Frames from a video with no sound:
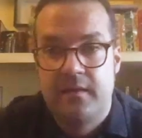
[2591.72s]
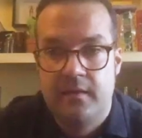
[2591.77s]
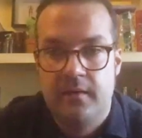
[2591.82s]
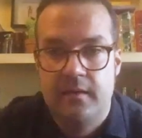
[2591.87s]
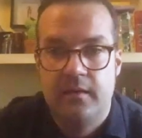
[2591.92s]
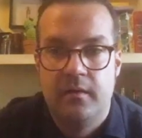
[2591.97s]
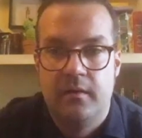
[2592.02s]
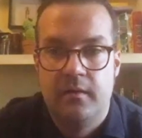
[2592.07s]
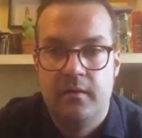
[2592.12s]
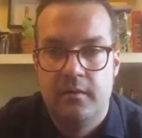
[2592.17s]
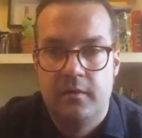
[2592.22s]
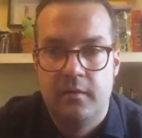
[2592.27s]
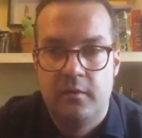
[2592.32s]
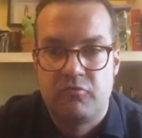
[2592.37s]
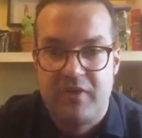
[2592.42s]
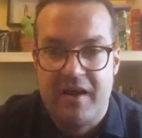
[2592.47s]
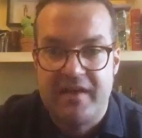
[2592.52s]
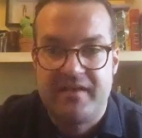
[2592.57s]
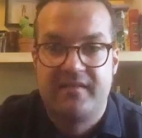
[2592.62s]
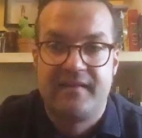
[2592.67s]
uh,
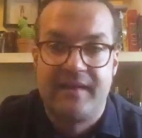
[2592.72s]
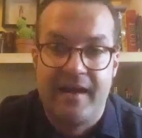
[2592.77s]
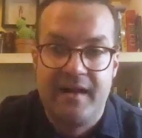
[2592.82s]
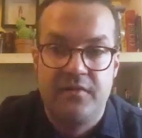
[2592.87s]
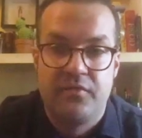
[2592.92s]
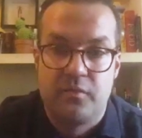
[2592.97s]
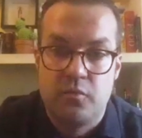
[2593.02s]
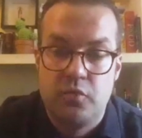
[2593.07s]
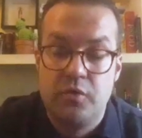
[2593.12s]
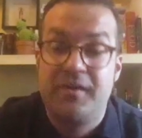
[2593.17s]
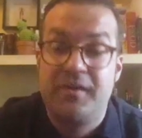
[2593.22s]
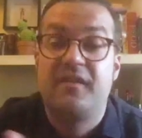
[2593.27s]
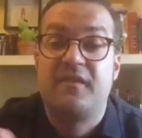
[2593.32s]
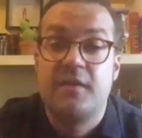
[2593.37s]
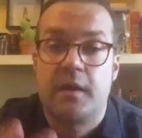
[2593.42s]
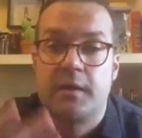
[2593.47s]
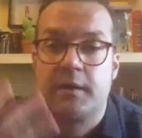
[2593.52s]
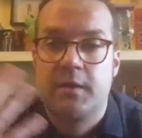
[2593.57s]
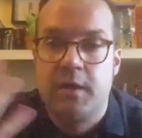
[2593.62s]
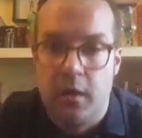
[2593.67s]
red style vermouth. It's
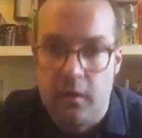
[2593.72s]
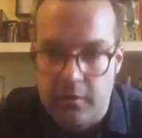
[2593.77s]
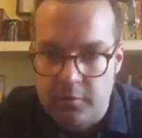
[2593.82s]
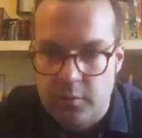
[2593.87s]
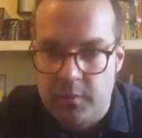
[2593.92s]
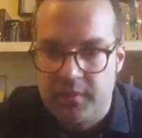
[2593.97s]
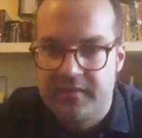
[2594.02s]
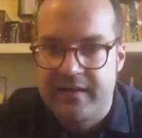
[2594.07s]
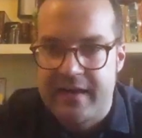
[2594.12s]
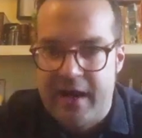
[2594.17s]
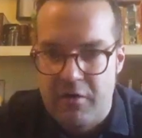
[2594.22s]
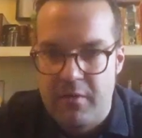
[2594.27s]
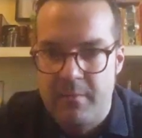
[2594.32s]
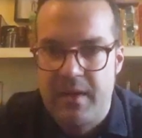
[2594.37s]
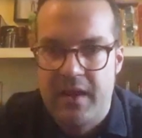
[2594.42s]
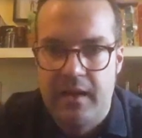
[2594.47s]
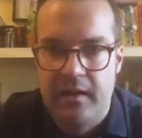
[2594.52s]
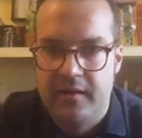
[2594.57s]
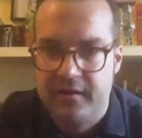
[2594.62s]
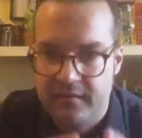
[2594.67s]
not colored with
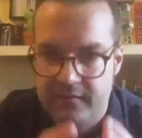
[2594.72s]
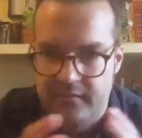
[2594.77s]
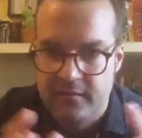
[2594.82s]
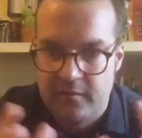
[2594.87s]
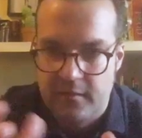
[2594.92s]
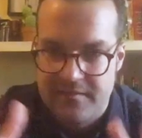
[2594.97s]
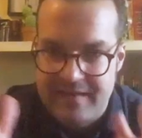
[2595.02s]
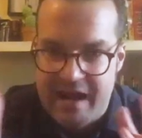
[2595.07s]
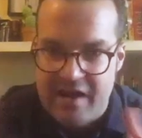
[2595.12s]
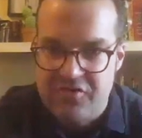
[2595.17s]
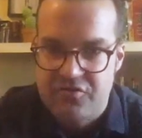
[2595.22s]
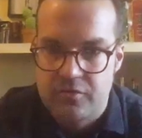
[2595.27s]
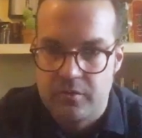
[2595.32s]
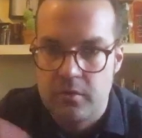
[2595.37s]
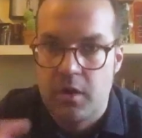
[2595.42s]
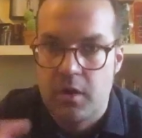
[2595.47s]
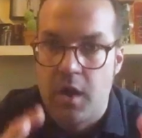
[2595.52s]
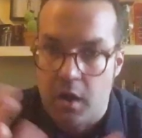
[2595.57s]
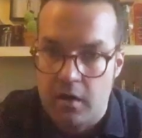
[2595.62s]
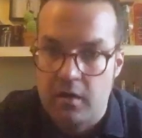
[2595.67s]
caramel. It's the
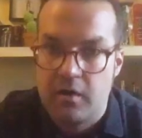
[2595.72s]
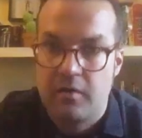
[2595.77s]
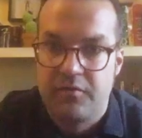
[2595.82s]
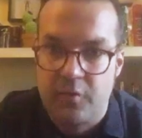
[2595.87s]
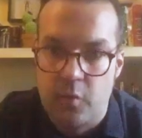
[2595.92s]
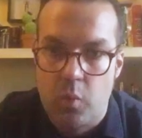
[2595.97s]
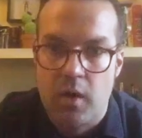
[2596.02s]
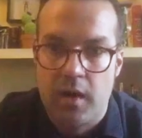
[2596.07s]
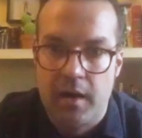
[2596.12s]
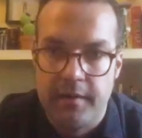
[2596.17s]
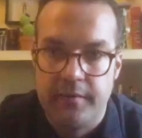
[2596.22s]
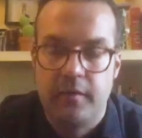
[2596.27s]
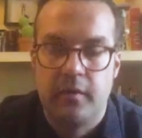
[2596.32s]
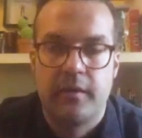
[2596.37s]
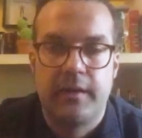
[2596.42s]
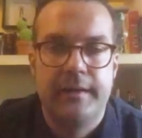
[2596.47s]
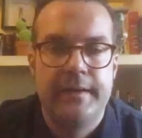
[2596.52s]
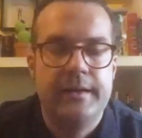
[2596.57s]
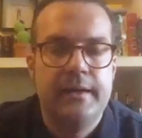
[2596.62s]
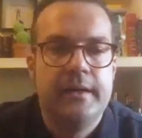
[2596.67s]
natural color of the wine.
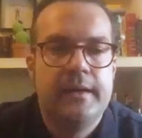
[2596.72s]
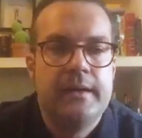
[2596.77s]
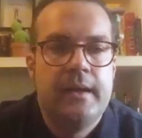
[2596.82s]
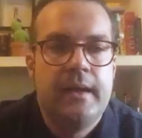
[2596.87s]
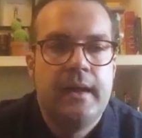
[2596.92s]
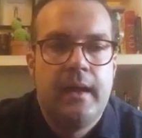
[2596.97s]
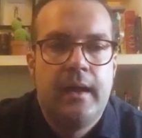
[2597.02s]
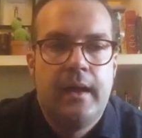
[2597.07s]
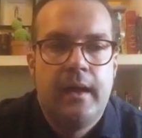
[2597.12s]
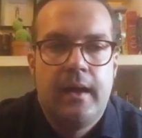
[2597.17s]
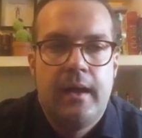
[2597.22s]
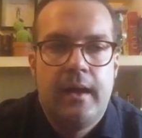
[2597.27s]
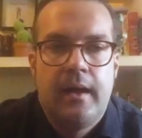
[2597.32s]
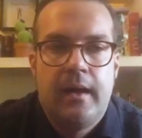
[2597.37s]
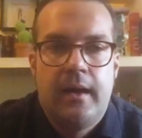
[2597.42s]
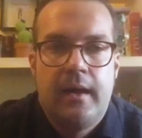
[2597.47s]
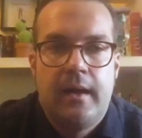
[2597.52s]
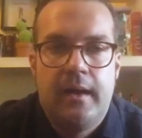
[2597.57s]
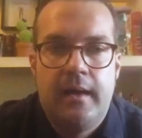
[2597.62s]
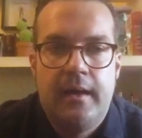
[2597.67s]
Okay.
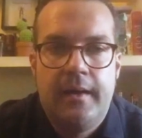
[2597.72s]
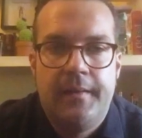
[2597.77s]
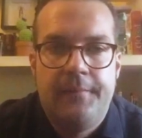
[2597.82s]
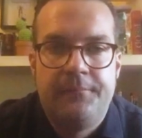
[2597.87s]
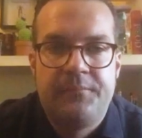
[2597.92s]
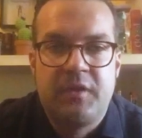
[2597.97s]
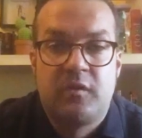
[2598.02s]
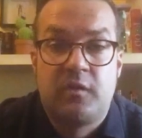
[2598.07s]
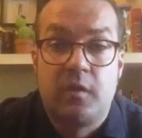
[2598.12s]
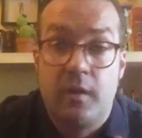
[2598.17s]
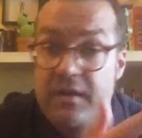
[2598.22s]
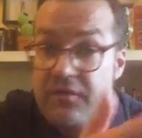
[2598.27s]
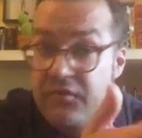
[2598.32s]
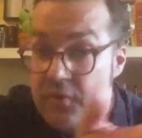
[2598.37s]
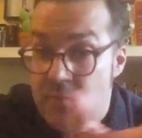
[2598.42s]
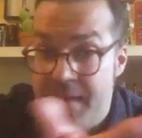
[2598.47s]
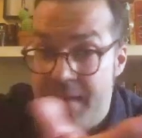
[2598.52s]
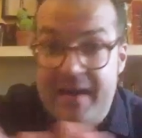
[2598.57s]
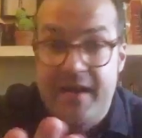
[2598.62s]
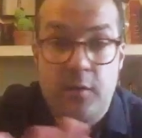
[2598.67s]
Um, so if
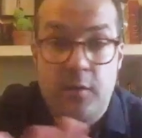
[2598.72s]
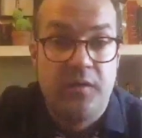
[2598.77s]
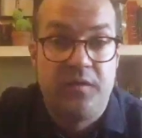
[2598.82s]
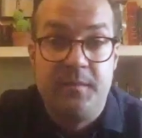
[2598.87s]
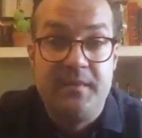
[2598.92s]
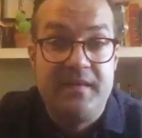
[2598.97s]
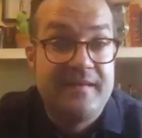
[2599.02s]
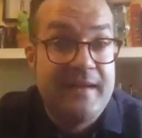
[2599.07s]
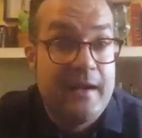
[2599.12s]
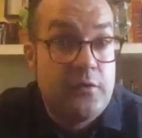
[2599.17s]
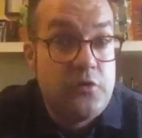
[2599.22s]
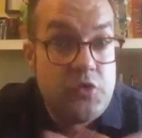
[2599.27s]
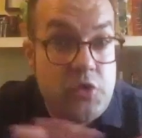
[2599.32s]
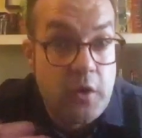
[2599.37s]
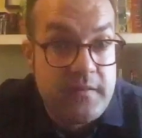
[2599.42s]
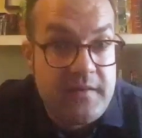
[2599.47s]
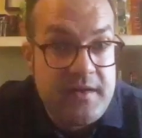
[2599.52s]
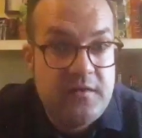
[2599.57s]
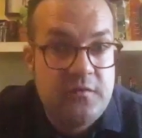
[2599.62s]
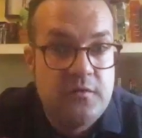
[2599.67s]
you make it with mistel, you
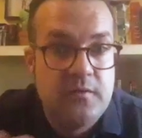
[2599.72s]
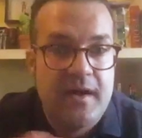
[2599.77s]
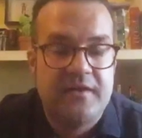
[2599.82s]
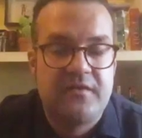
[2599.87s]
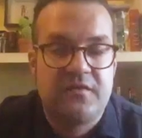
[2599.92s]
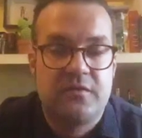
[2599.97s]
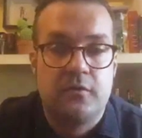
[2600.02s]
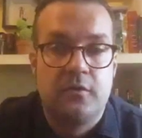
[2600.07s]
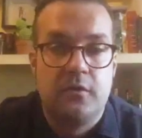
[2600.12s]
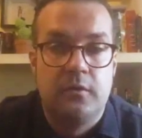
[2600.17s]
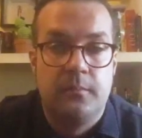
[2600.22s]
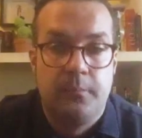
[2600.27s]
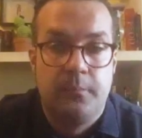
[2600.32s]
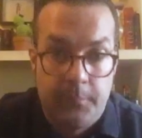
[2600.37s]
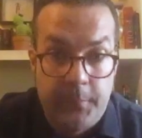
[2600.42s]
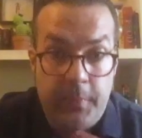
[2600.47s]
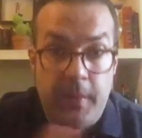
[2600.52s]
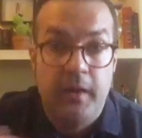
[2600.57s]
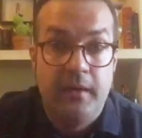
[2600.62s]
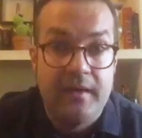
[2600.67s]
don't need to add sugar.
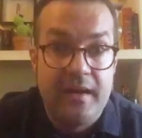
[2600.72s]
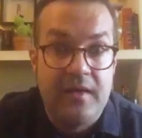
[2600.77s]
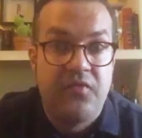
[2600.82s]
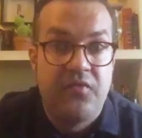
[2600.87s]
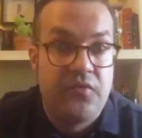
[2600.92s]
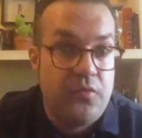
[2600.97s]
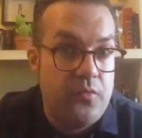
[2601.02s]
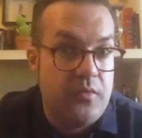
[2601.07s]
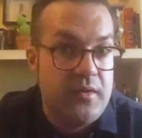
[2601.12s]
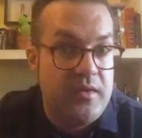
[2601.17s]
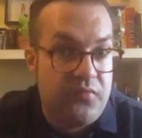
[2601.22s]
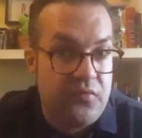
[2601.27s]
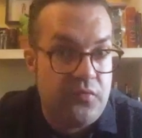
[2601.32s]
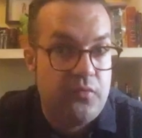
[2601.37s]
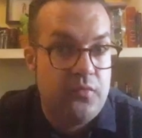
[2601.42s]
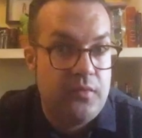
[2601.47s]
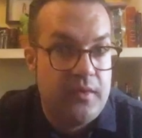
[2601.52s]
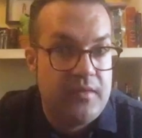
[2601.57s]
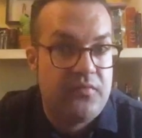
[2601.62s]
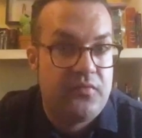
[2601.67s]
But if you if
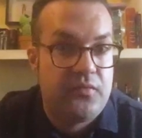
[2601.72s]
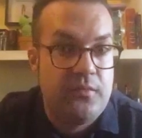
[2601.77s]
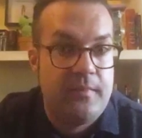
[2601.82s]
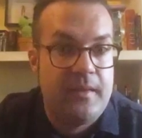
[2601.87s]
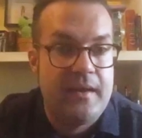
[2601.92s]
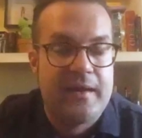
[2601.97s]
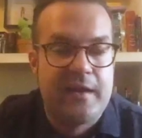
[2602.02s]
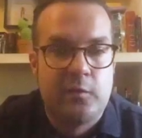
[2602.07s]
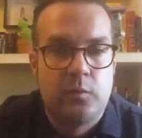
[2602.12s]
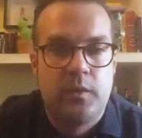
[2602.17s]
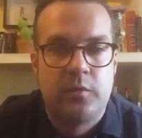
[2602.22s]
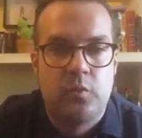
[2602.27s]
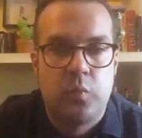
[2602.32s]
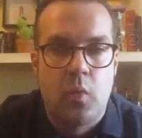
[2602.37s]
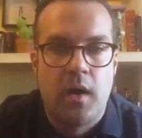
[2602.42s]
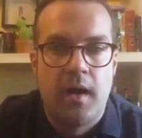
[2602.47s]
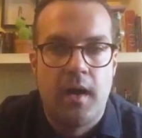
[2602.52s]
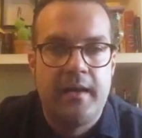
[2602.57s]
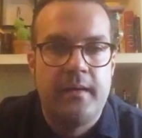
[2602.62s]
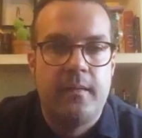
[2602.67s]
you if you make it with
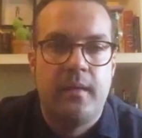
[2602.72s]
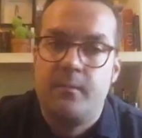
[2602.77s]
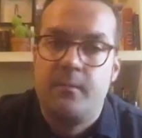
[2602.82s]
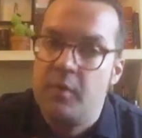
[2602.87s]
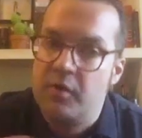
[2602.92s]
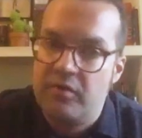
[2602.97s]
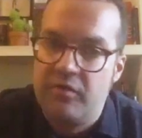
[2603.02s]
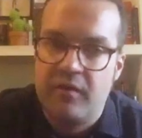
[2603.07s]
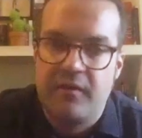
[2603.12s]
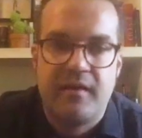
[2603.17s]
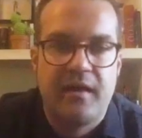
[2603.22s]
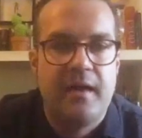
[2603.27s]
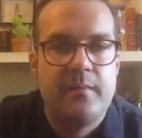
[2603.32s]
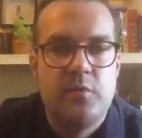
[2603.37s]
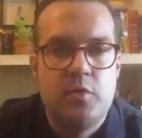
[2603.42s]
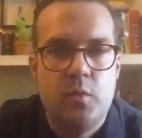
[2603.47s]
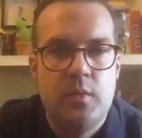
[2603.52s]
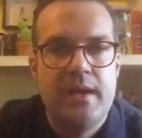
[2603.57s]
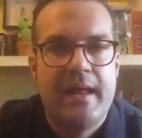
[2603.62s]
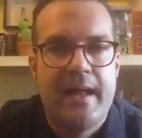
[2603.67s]
wine, and most of the time
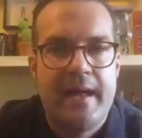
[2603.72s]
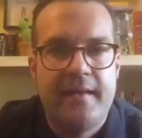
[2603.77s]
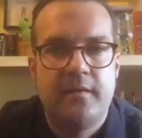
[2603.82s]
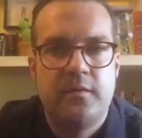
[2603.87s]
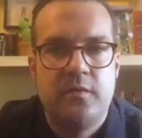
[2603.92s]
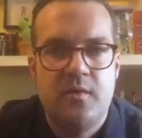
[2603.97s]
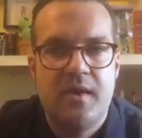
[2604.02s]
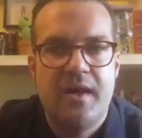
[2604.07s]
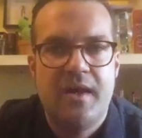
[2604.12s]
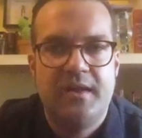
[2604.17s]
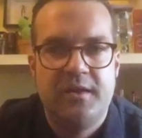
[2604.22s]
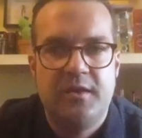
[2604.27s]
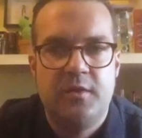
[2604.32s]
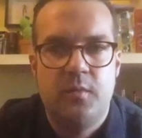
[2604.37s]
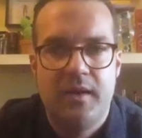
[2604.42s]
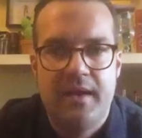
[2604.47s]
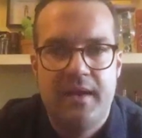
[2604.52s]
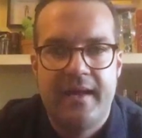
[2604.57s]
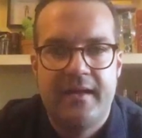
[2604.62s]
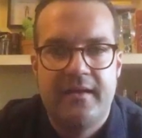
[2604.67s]
you will add you add, you
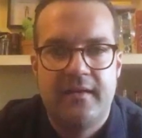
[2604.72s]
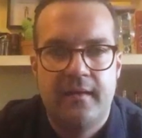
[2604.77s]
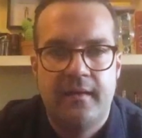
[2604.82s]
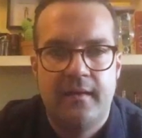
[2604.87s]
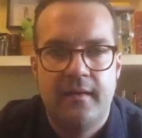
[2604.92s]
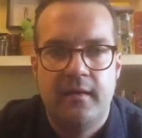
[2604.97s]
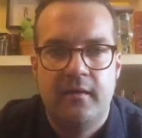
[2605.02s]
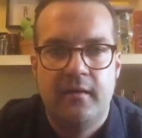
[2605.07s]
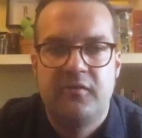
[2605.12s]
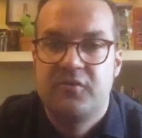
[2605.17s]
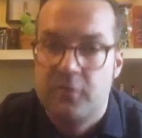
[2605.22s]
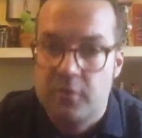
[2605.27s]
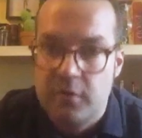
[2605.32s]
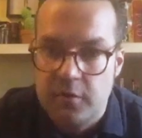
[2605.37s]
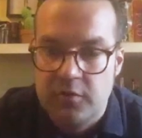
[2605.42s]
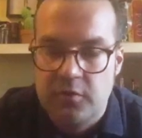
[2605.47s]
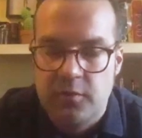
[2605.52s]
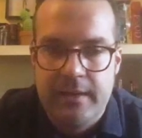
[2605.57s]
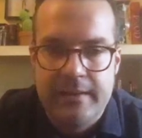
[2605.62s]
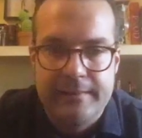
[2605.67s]
will add uh, sugar
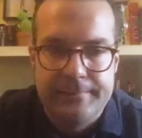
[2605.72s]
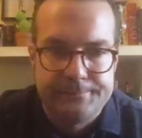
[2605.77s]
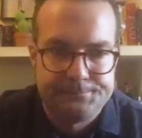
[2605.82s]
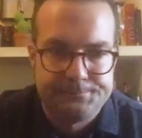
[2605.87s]
to it.